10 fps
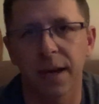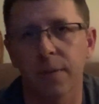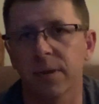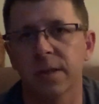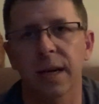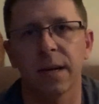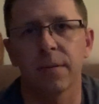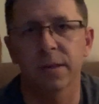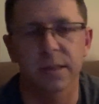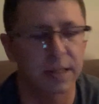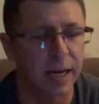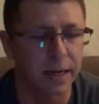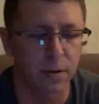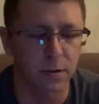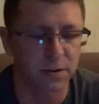Once again, it was
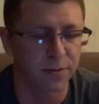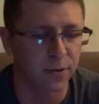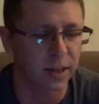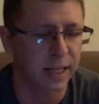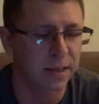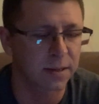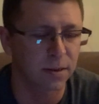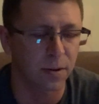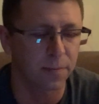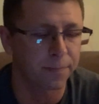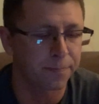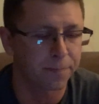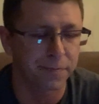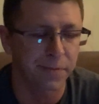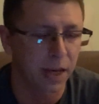9 holes for league, so
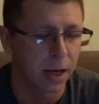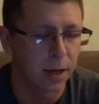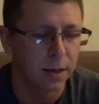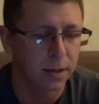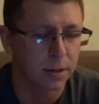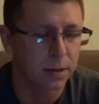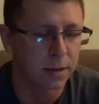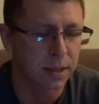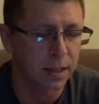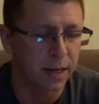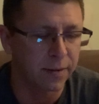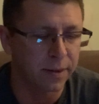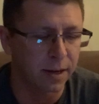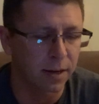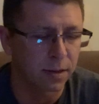didn't have
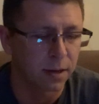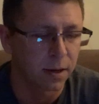it there.